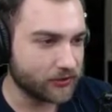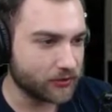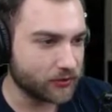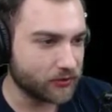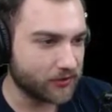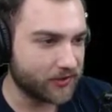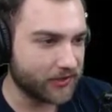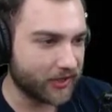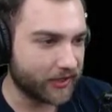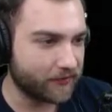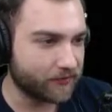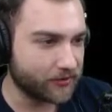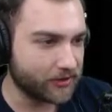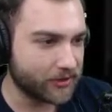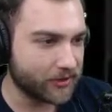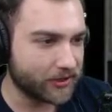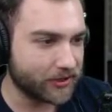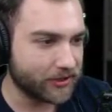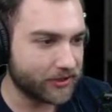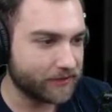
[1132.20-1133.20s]
save
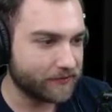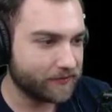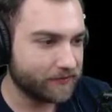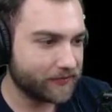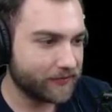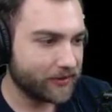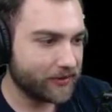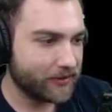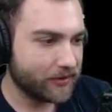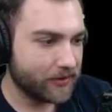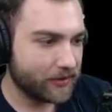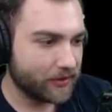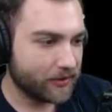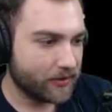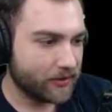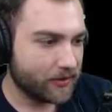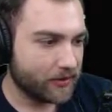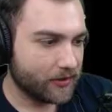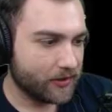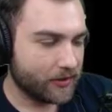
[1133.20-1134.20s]
Leon.
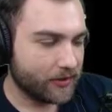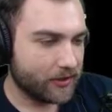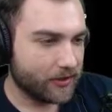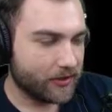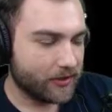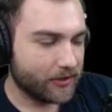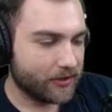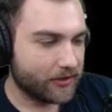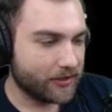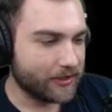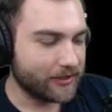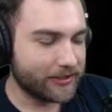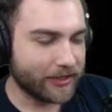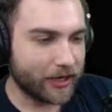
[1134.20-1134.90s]
The entire